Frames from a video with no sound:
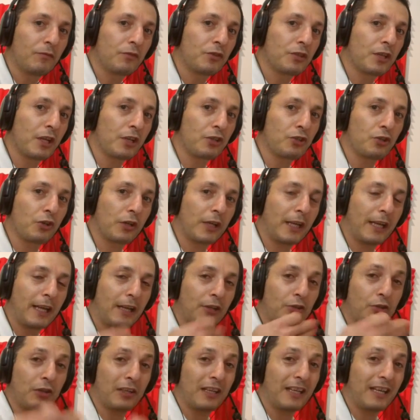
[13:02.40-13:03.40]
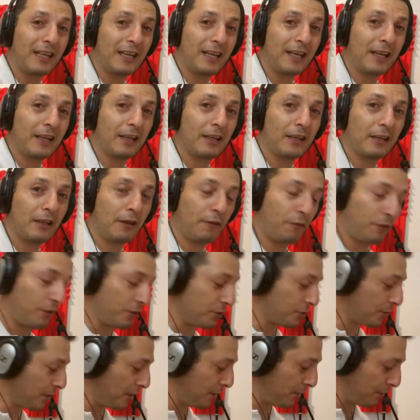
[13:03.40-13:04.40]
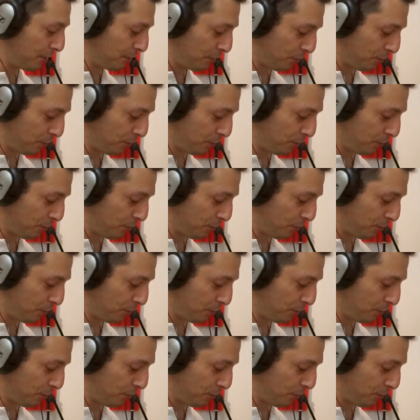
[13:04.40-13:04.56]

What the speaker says: Just you can actually hear the difference in